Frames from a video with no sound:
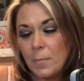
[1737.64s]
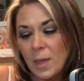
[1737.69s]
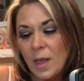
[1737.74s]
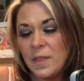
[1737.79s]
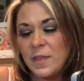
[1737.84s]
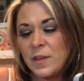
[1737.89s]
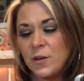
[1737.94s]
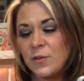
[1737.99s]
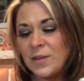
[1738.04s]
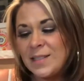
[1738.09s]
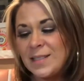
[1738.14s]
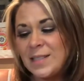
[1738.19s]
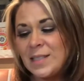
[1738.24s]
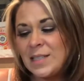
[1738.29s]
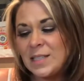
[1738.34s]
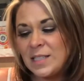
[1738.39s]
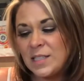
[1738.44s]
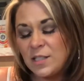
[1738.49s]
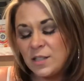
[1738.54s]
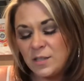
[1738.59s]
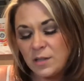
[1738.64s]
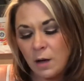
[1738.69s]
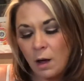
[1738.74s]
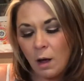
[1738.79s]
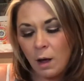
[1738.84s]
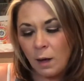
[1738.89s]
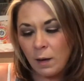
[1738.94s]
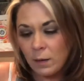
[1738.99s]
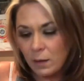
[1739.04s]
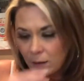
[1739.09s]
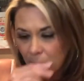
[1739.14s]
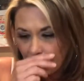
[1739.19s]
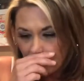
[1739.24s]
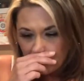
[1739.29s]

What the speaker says: There is a need to talk.